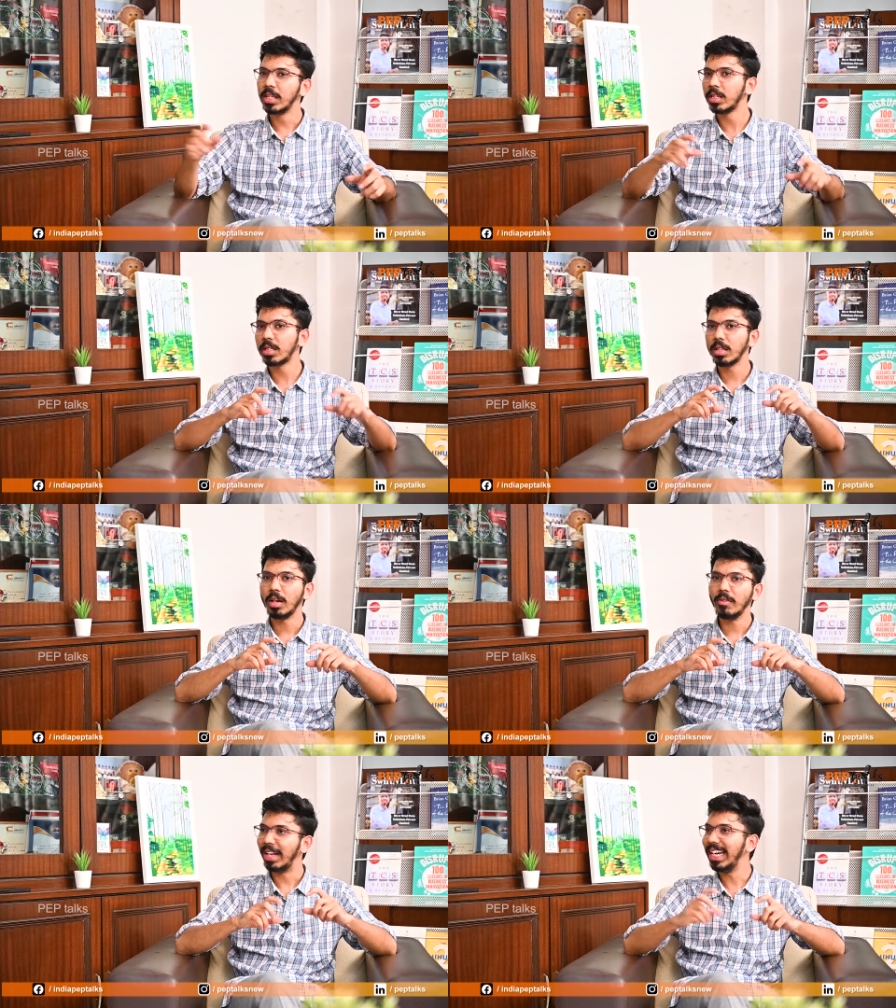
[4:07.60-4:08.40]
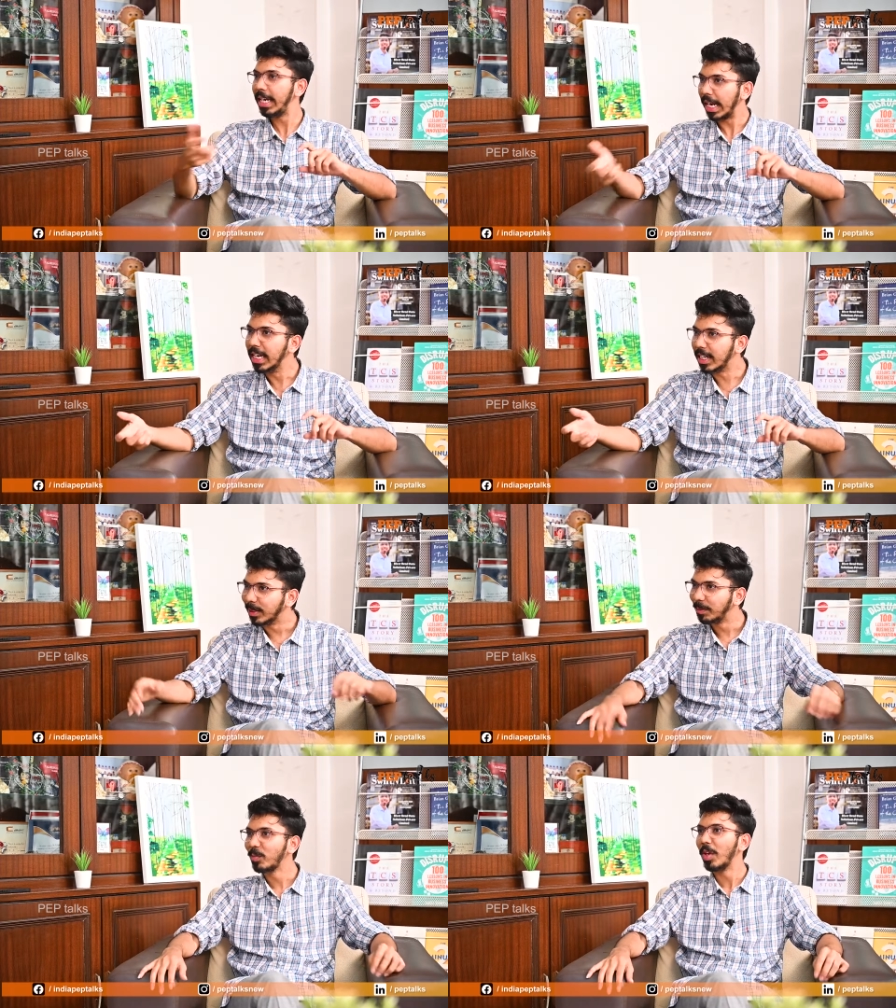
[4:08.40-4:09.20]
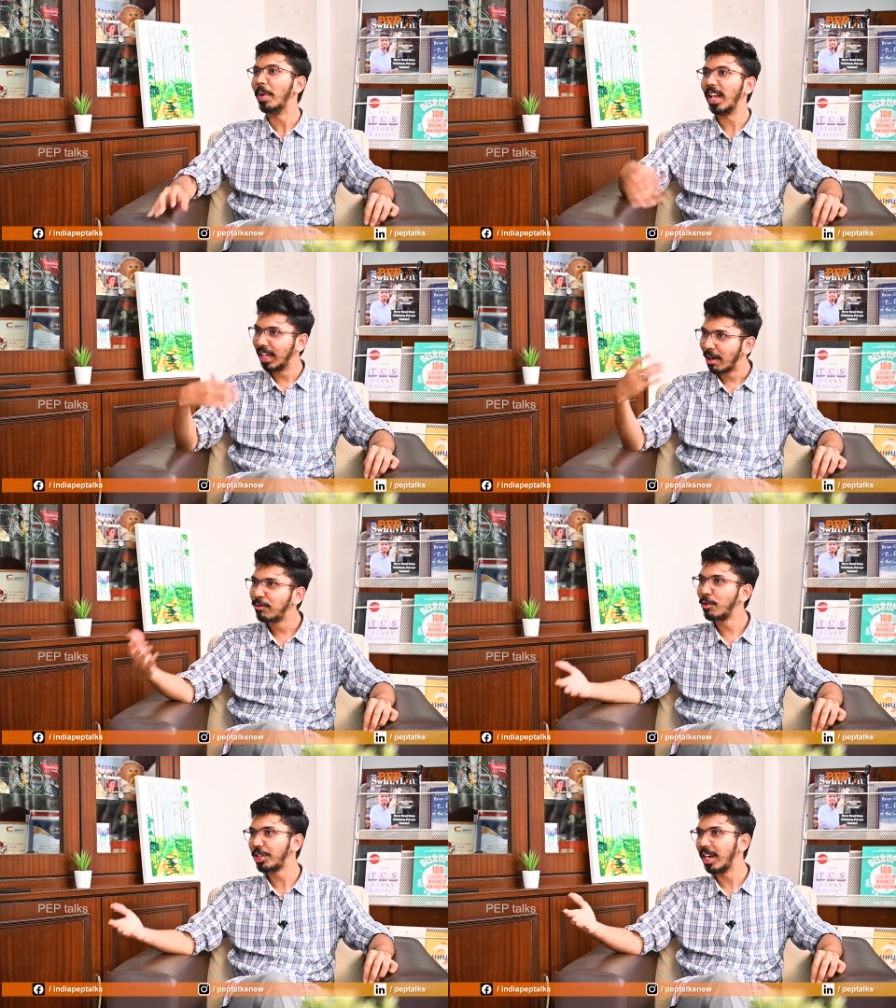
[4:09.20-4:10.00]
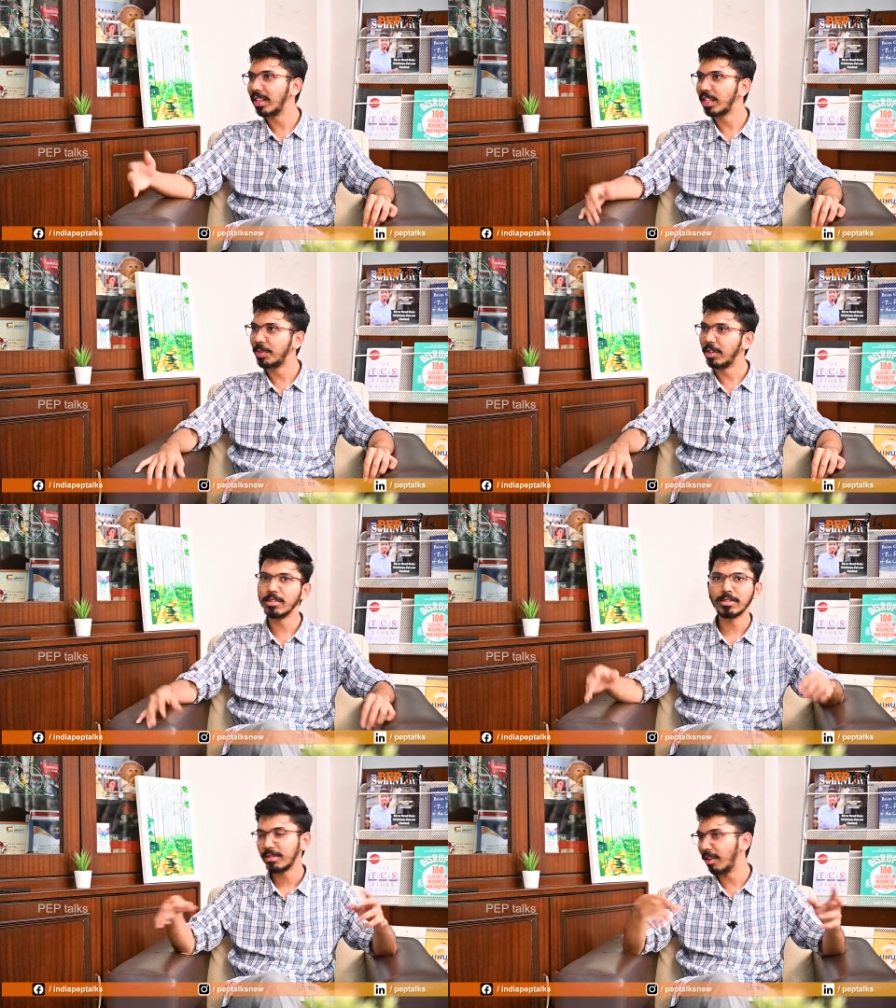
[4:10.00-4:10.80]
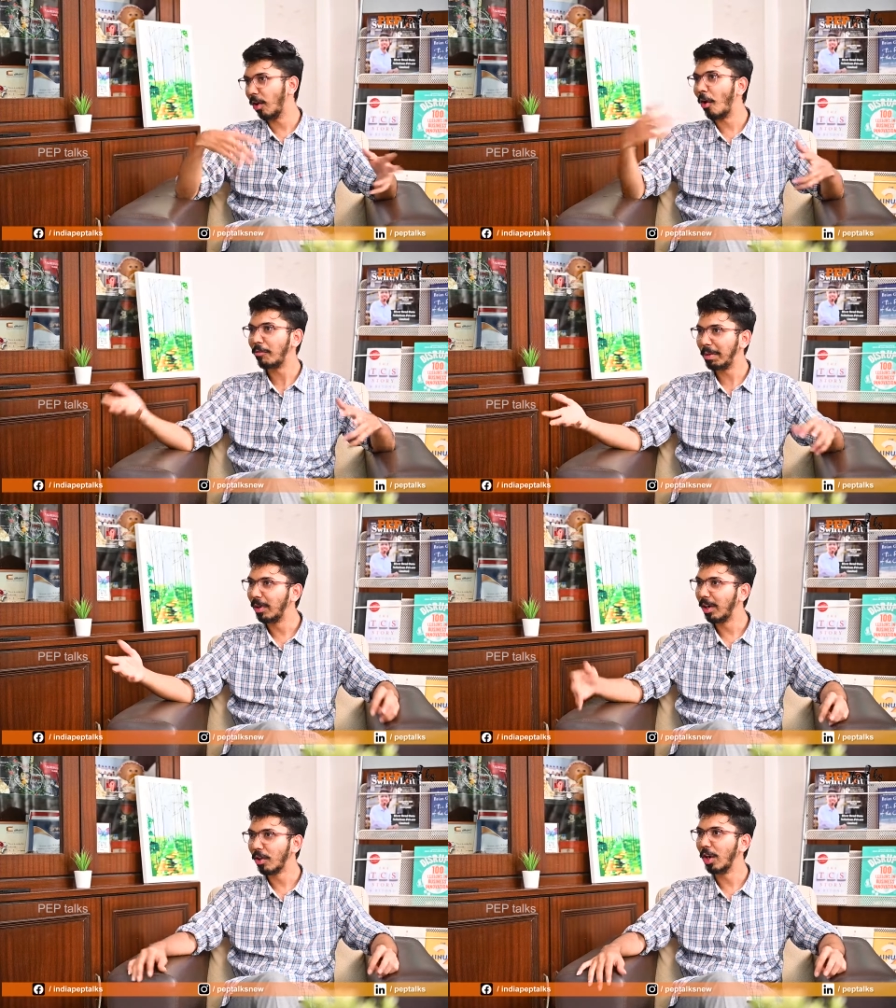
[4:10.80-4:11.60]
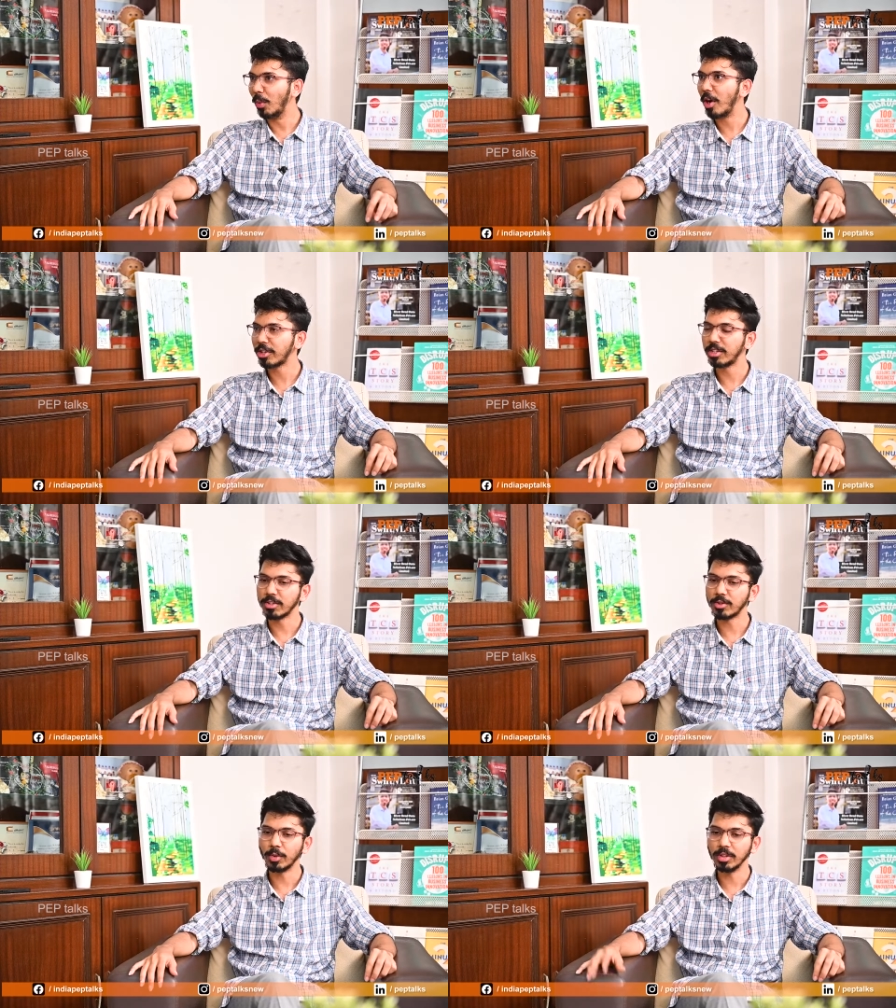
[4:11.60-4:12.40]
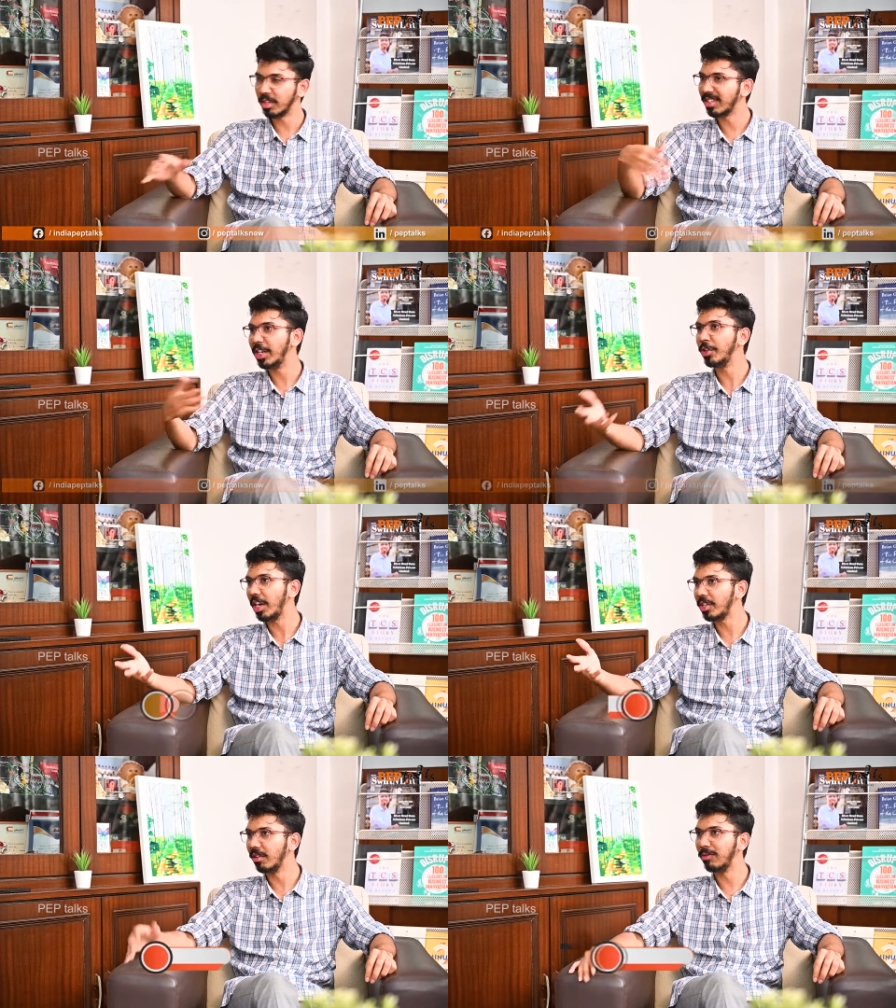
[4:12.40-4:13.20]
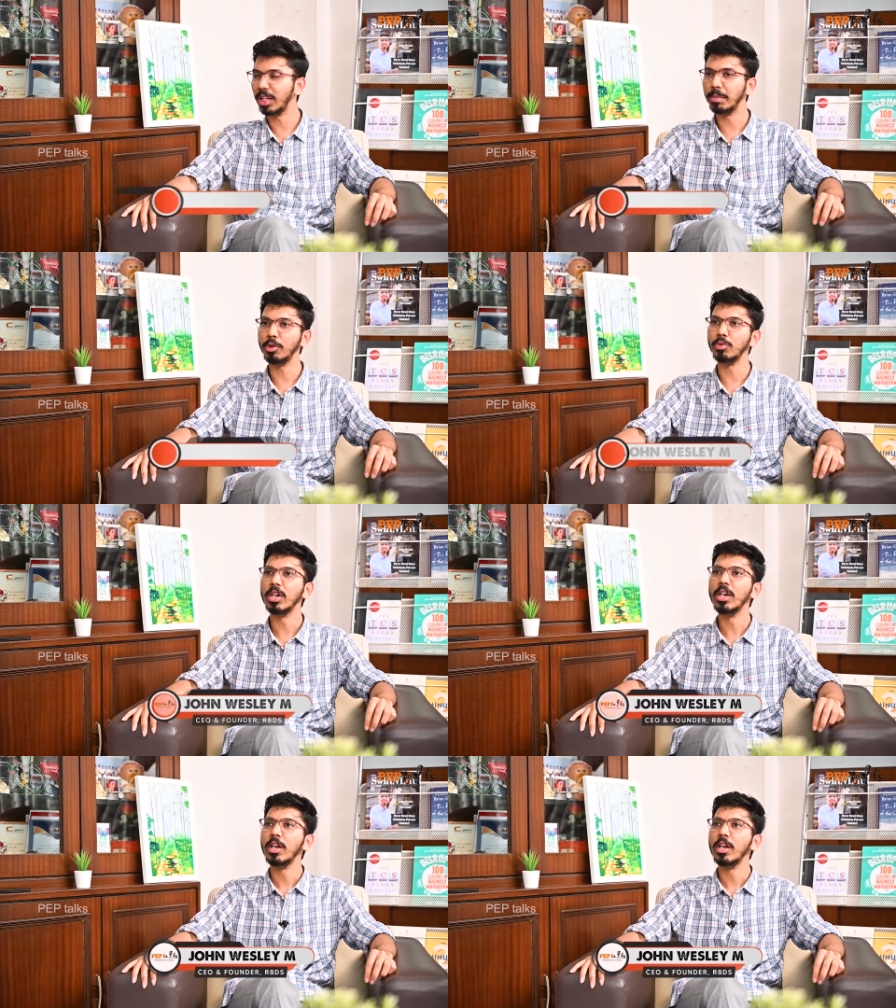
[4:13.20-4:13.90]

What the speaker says: is very technical, but I love to share this because a lot of people are going to watch this. So this is educational for them too.